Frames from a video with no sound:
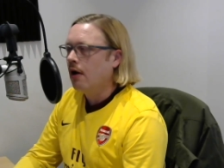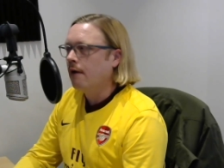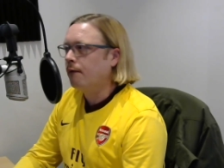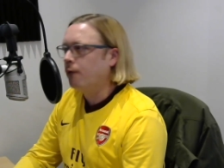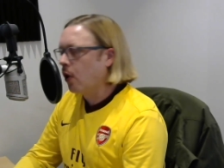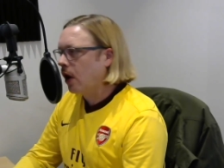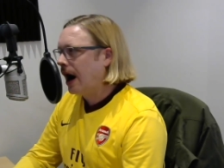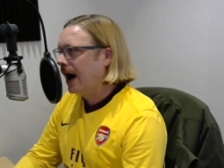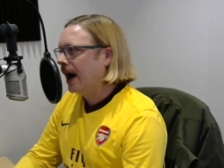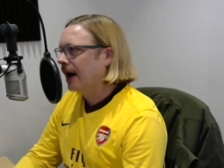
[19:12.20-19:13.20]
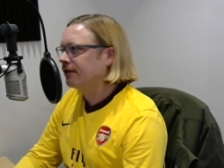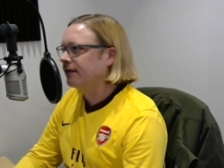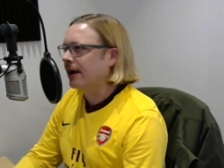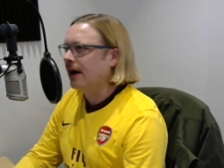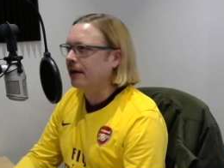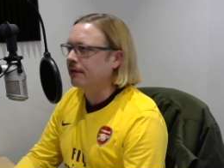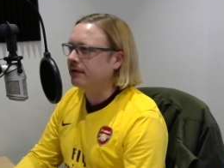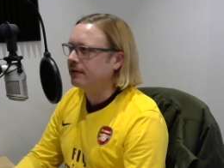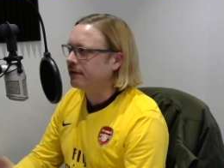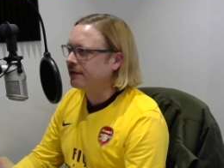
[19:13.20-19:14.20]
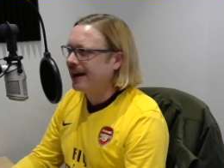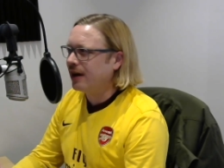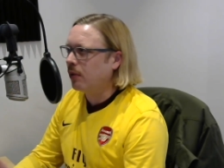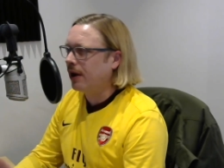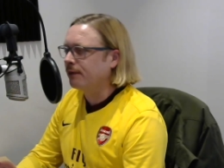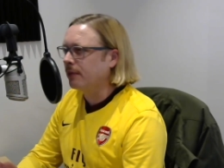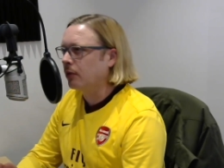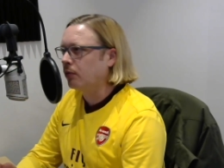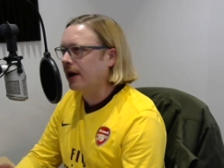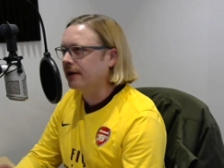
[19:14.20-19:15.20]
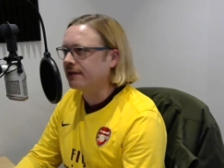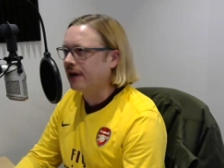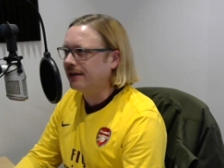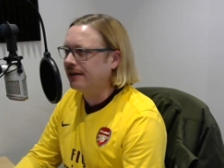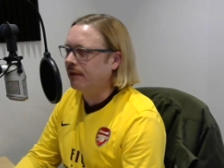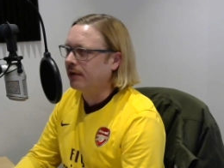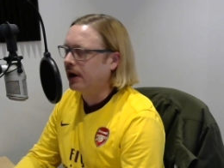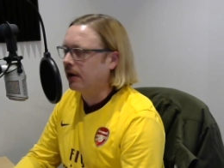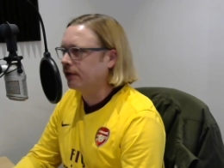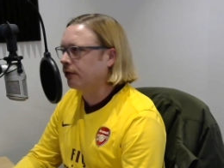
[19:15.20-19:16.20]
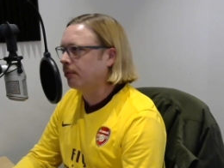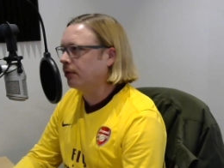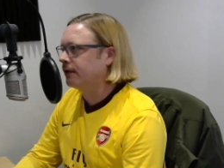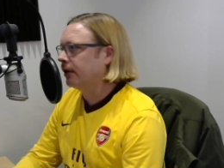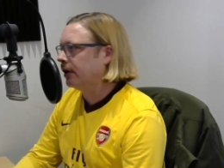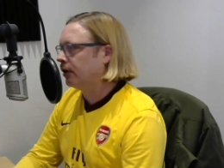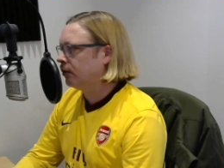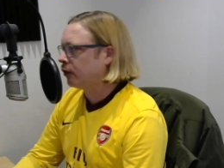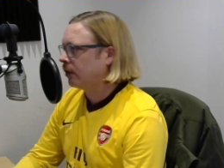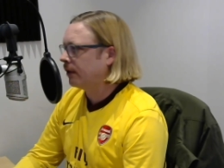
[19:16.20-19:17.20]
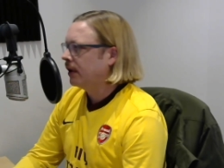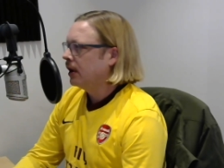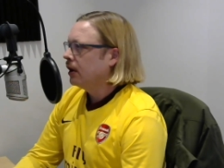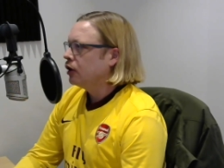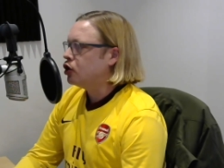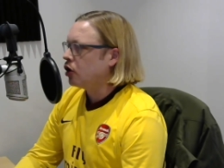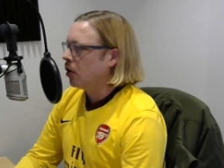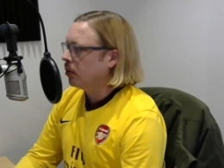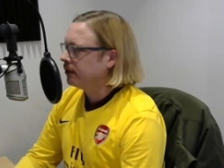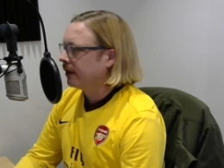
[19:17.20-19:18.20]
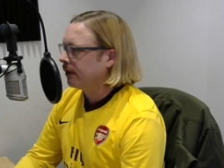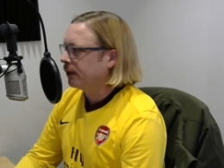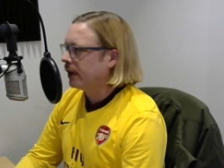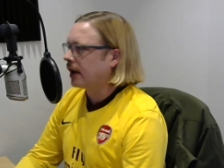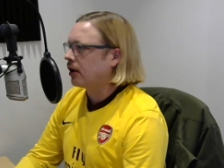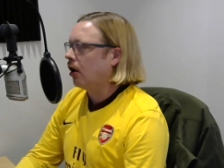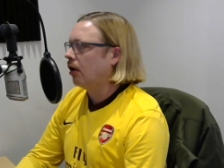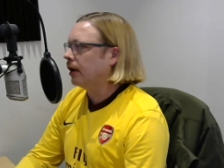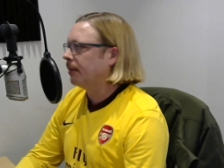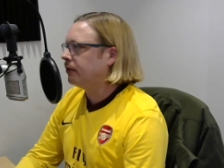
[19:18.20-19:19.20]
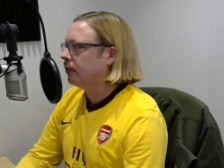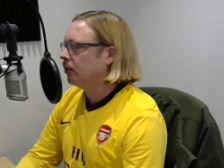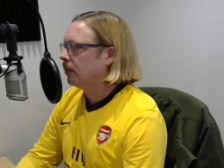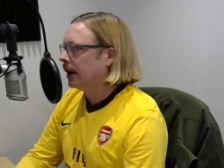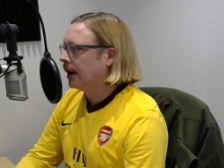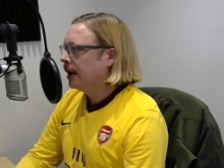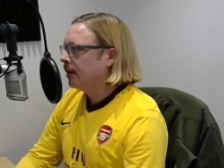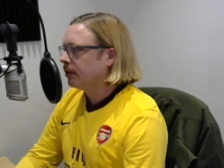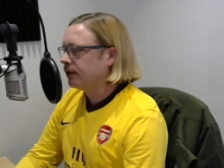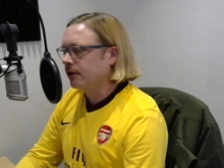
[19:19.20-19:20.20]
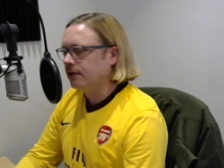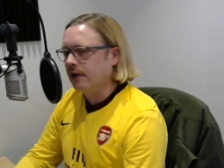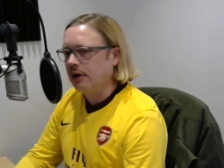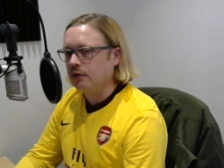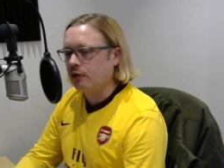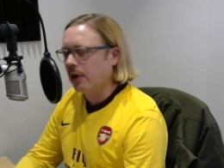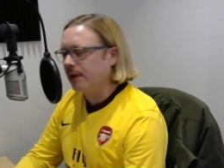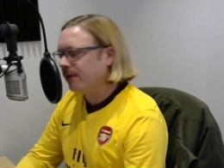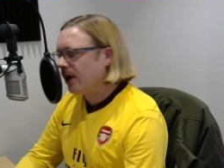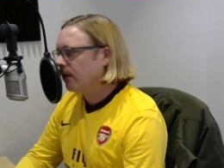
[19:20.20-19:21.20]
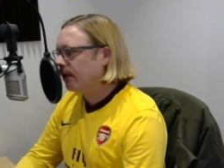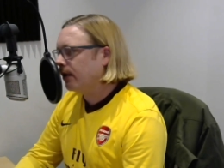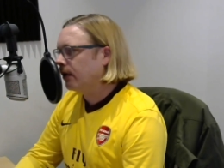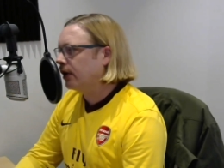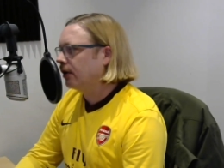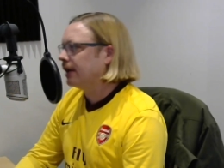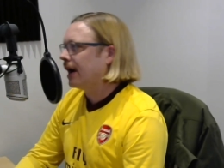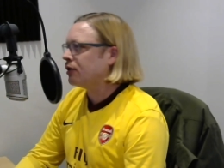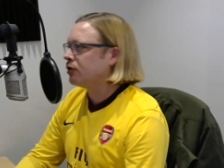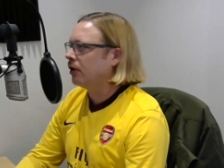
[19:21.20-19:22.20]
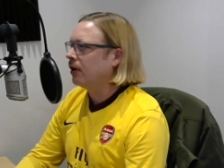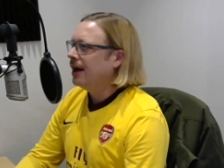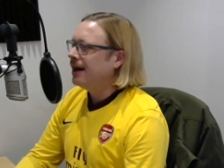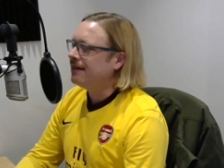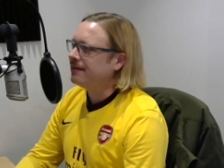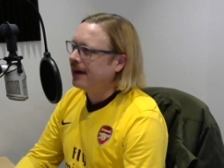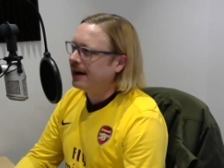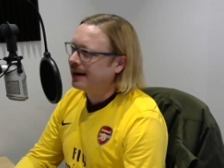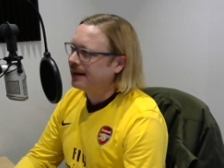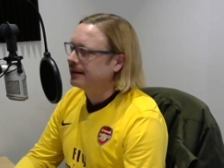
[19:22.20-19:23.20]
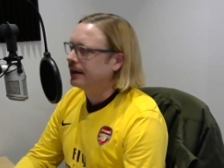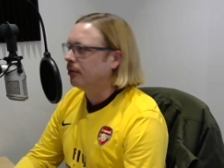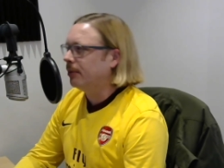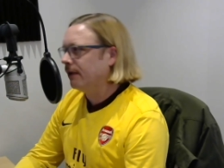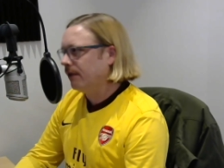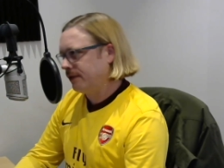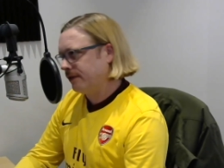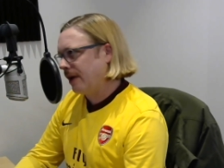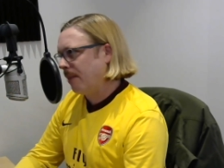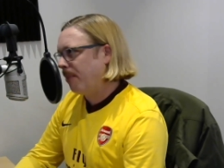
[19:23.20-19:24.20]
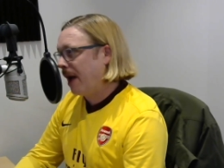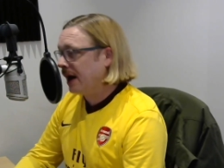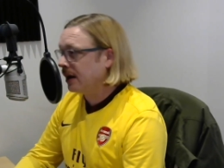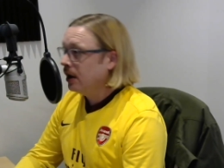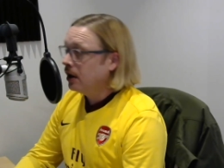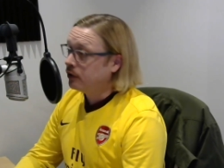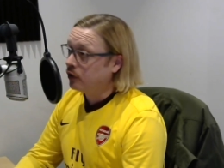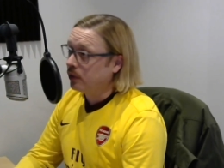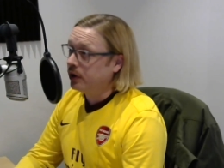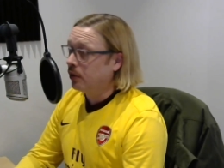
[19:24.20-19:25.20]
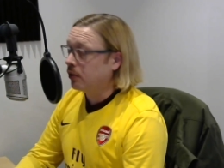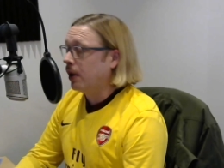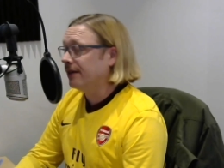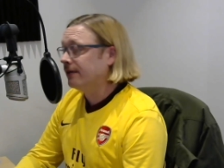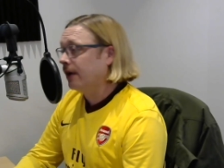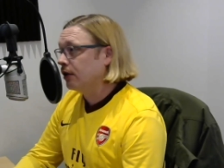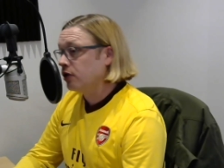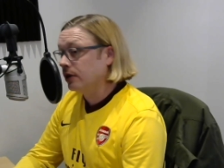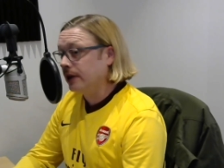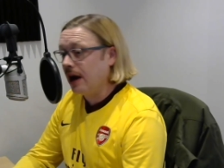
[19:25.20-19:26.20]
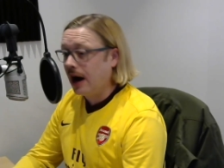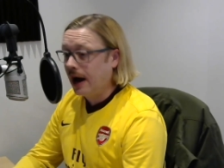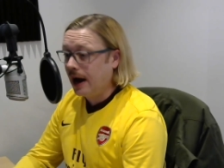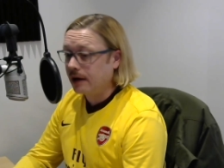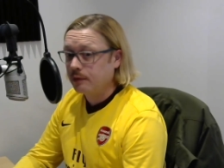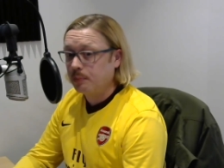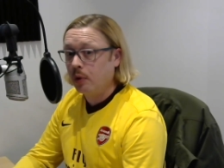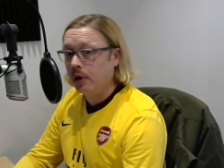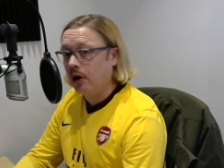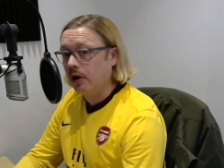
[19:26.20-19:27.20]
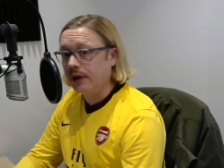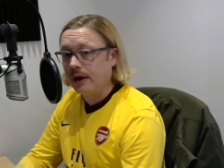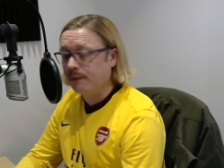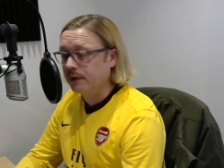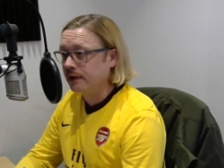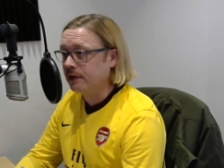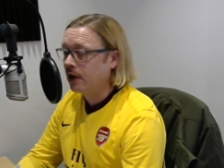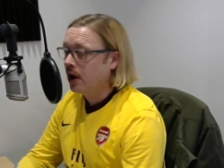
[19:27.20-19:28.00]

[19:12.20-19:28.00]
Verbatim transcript: for Ajax. They kind of stayed away from the right side. David Neres, the Brazilian, who's sort of jonesing for that call up to uh, Brazil's senior squad. Very, very good last year. He's taken a little bit of a step back. So, you know, quite intelligently, Ajax put all the emphasis